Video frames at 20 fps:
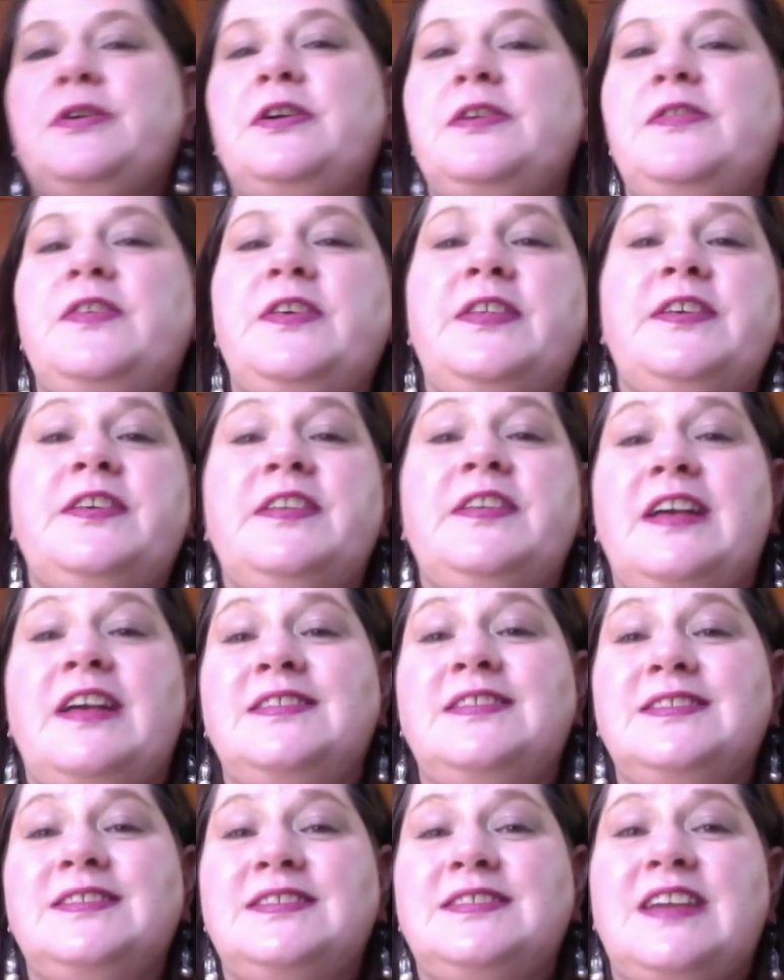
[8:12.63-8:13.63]
are further
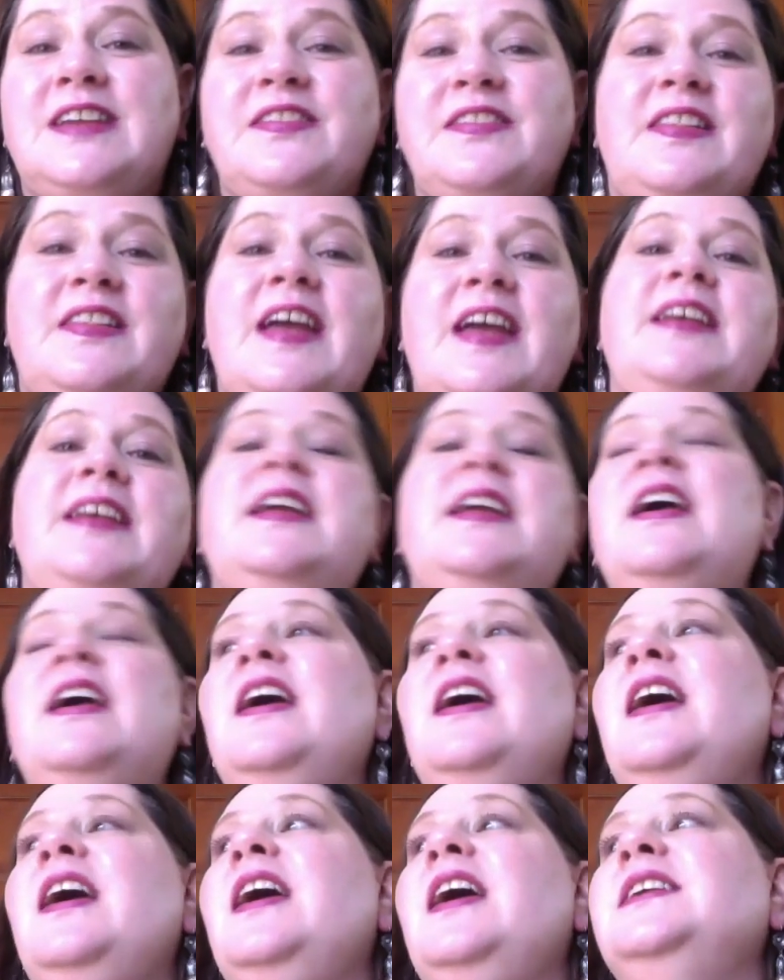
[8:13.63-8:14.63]
down, down the line.
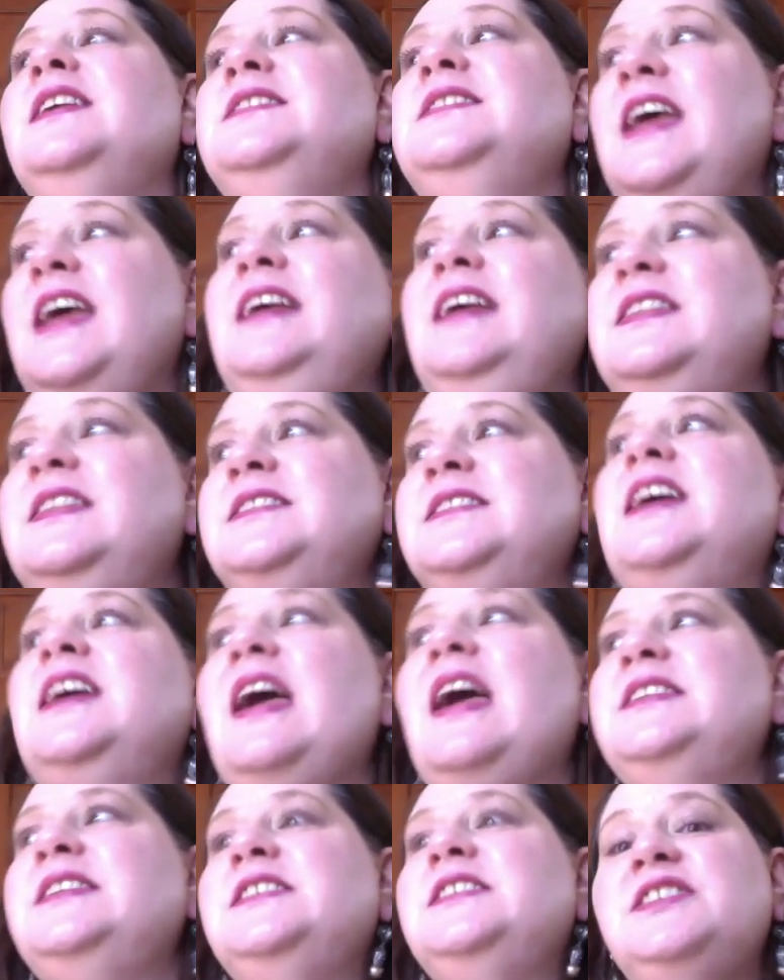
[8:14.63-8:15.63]
Take the
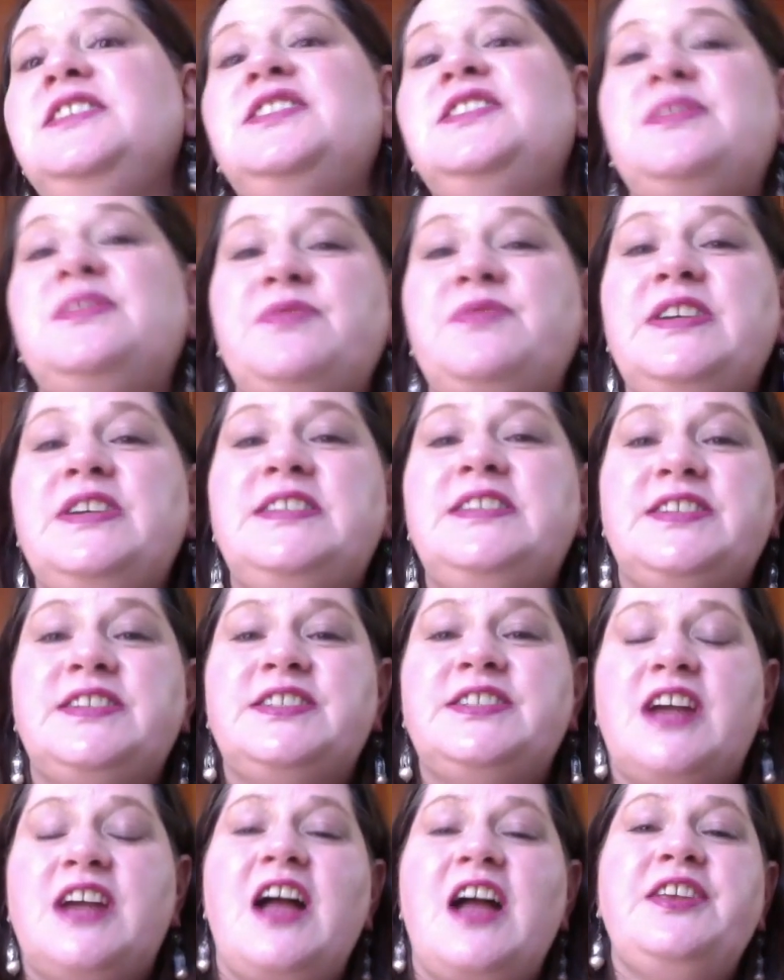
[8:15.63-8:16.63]
time to do some
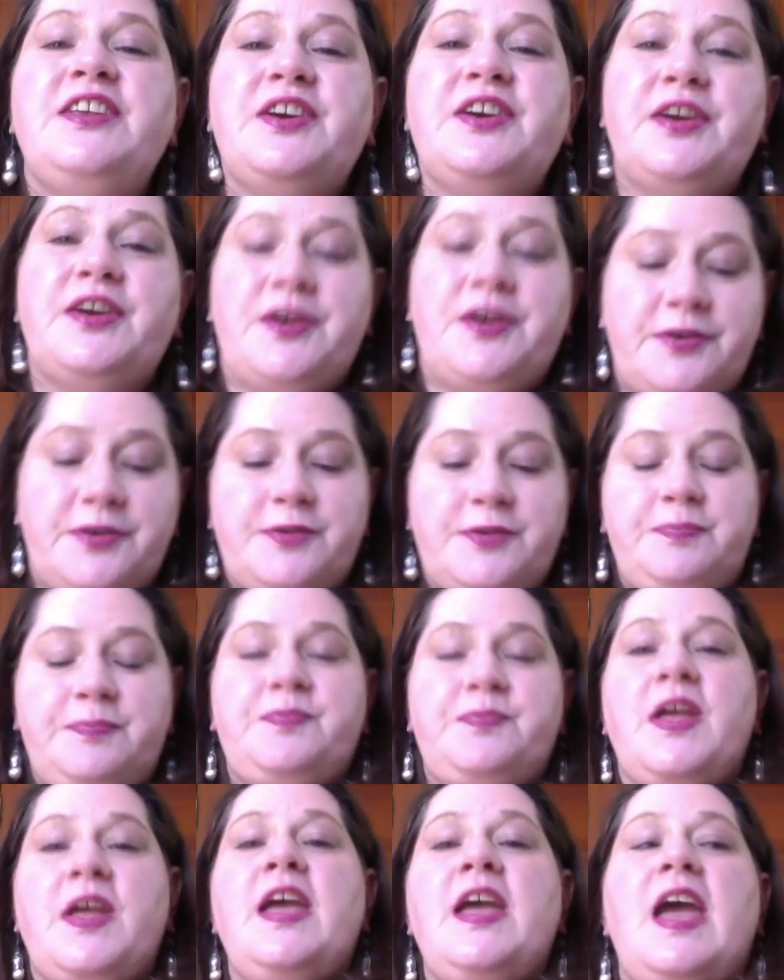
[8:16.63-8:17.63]
research on your own
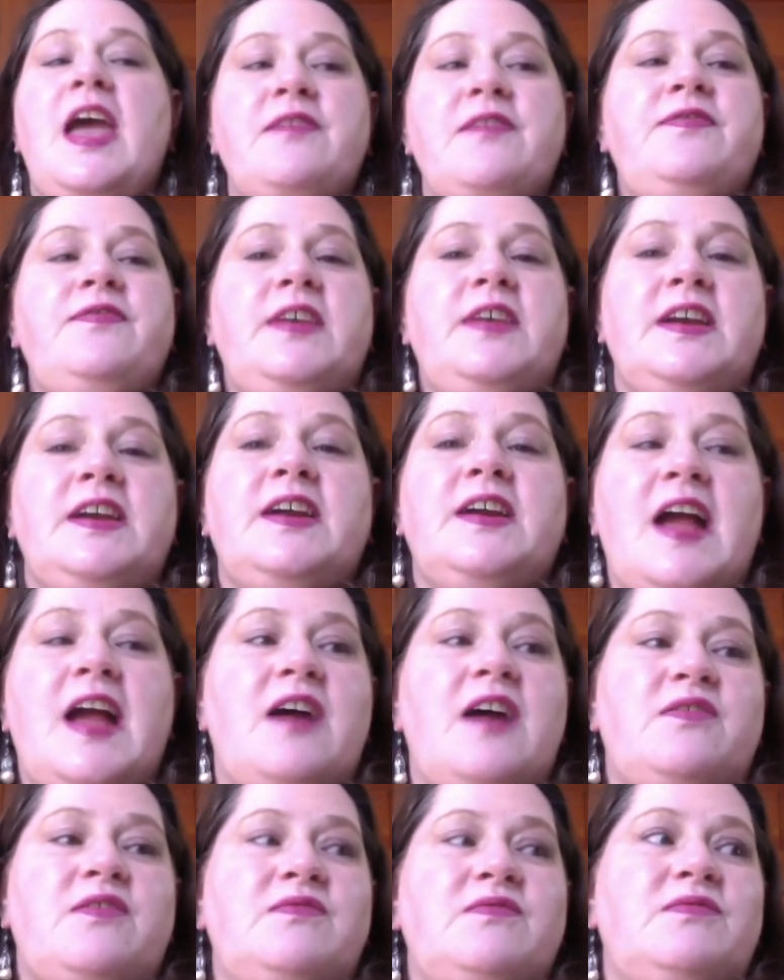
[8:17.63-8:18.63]
and figure
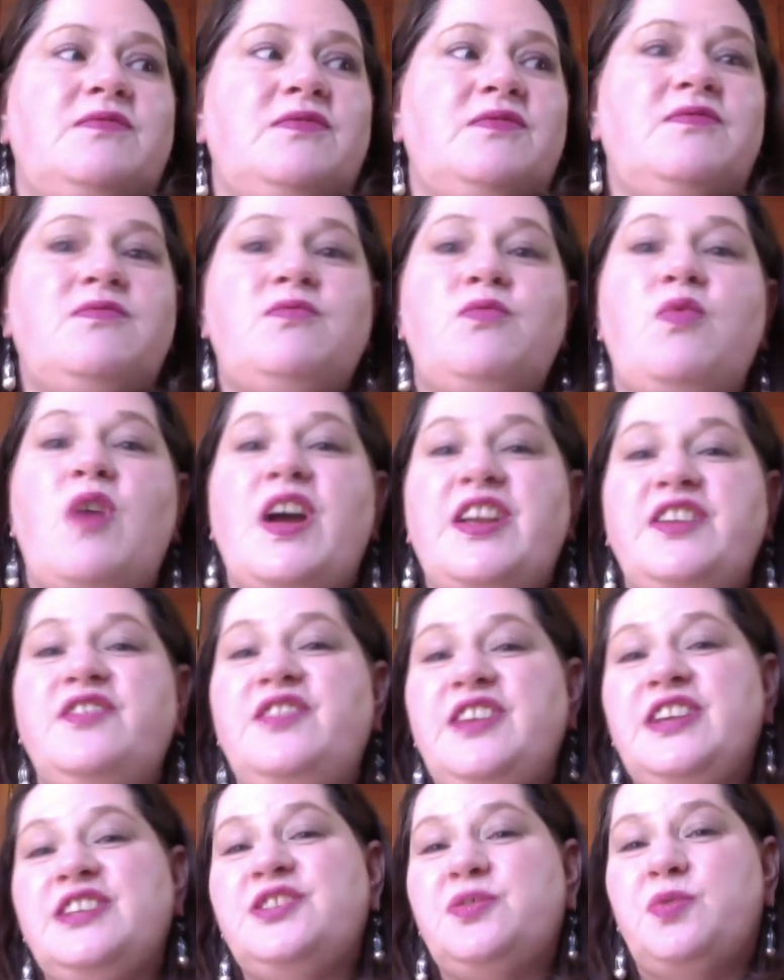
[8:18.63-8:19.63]
out what
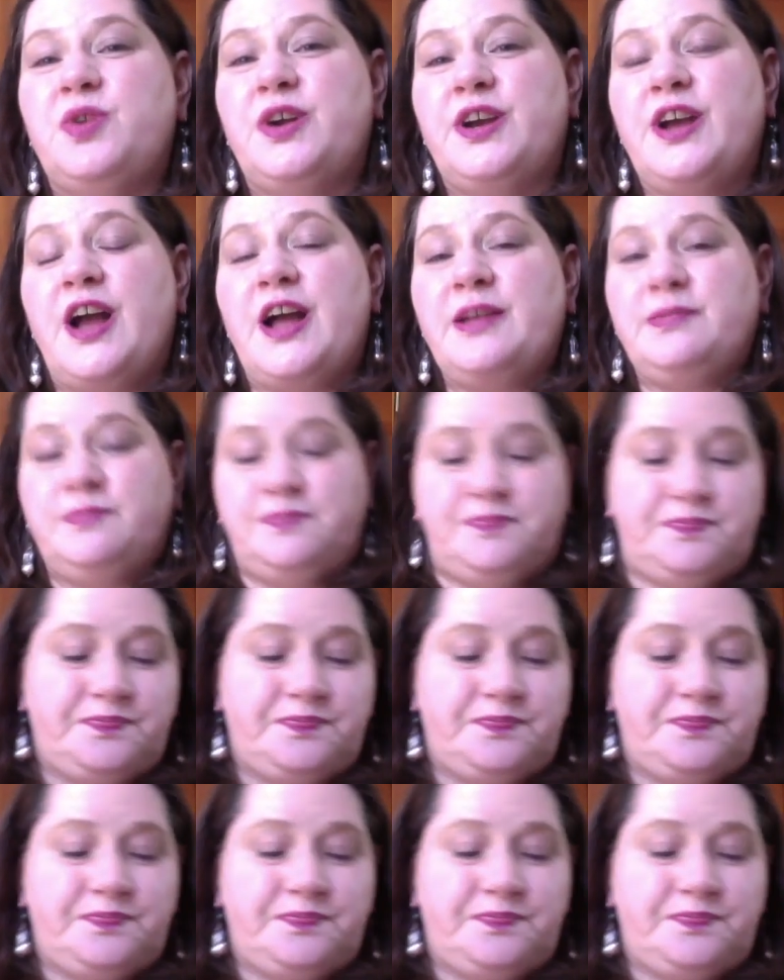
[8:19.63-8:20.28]
you need to work on,